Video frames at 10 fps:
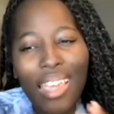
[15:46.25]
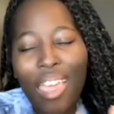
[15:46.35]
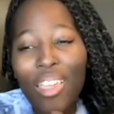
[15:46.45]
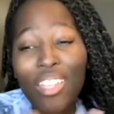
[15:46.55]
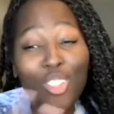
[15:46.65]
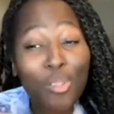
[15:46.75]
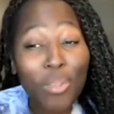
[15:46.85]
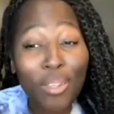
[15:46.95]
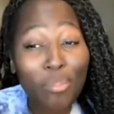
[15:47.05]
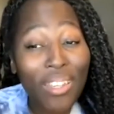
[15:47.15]
It's going to
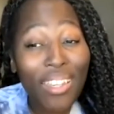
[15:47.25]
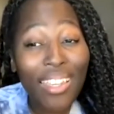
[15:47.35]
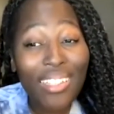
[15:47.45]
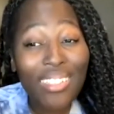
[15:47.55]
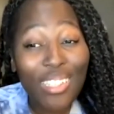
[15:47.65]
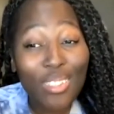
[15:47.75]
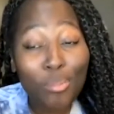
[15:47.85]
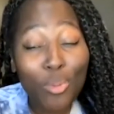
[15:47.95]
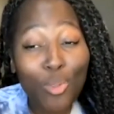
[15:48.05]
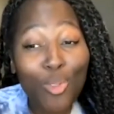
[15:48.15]
be completely
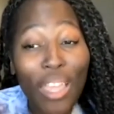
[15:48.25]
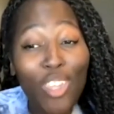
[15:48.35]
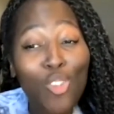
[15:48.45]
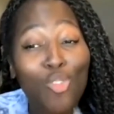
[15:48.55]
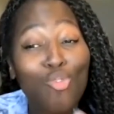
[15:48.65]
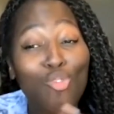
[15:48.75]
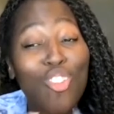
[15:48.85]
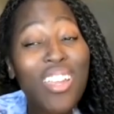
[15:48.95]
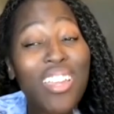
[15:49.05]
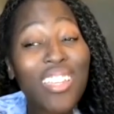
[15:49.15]
accessible. Like, you
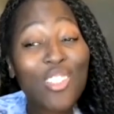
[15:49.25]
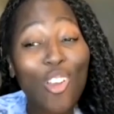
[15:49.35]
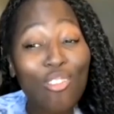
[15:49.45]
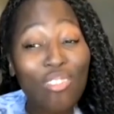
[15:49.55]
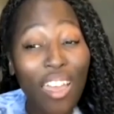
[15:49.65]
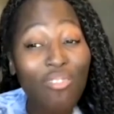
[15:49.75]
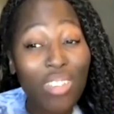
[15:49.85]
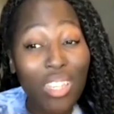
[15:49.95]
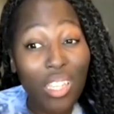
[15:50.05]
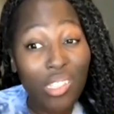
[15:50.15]
really don't have
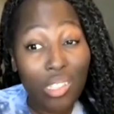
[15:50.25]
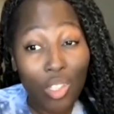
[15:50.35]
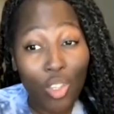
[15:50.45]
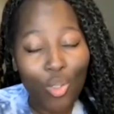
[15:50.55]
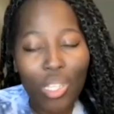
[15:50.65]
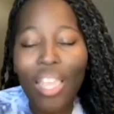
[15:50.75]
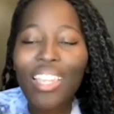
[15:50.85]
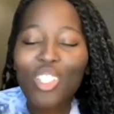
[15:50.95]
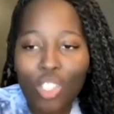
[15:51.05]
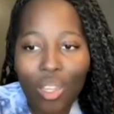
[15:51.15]
an excuse,
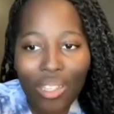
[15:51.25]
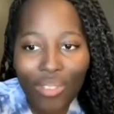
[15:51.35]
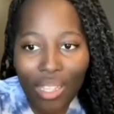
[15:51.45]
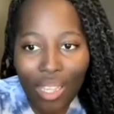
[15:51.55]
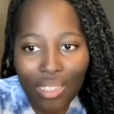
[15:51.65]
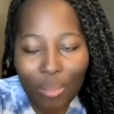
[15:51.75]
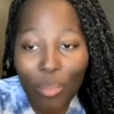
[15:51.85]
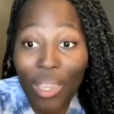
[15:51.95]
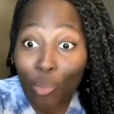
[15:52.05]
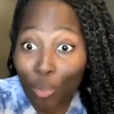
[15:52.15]
unless you don't live in London,
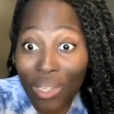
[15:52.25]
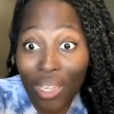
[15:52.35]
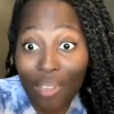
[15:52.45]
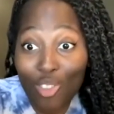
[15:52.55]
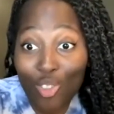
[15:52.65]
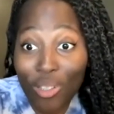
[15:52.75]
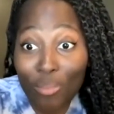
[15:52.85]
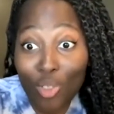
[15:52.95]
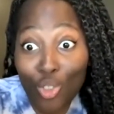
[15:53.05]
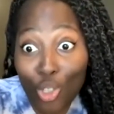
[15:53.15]
but it will be live
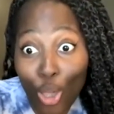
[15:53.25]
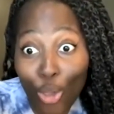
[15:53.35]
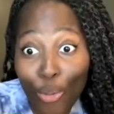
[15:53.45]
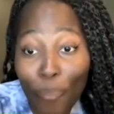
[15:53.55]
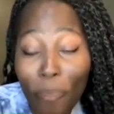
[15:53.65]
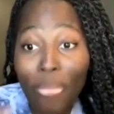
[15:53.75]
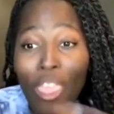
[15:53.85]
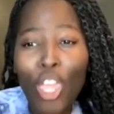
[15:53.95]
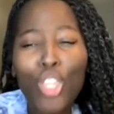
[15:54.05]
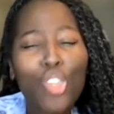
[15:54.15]
streamed. So
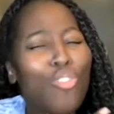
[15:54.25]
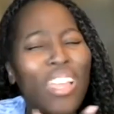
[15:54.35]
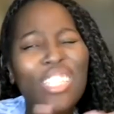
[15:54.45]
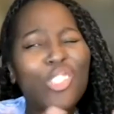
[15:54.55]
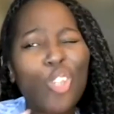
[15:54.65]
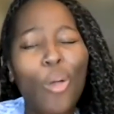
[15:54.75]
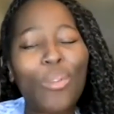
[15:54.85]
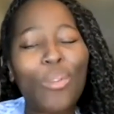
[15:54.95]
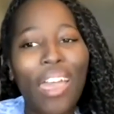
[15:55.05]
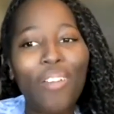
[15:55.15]
you really don't
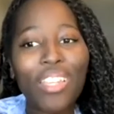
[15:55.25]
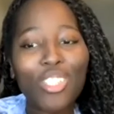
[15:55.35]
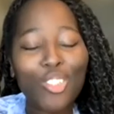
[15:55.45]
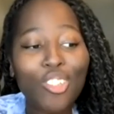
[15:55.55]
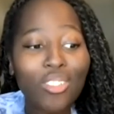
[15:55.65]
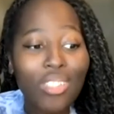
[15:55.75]
have an excuse.